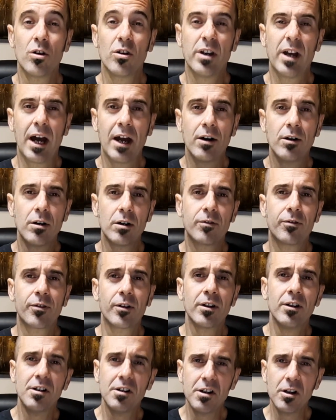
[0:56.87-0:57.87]
I look for the
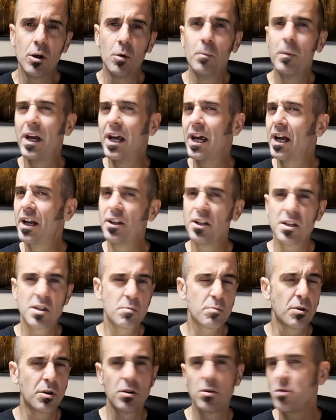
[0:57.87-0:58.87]
little man that's
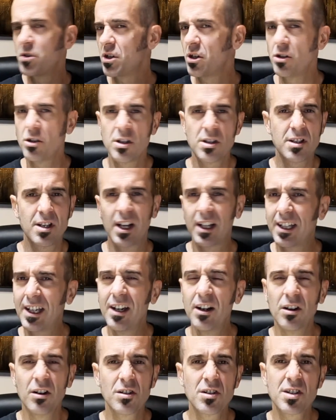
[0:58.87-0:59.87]
producing just a
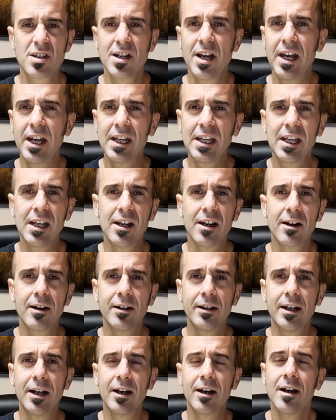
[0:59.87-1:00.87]
killer snake here and
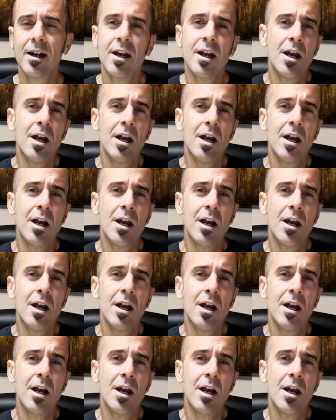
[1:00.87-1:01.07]
there,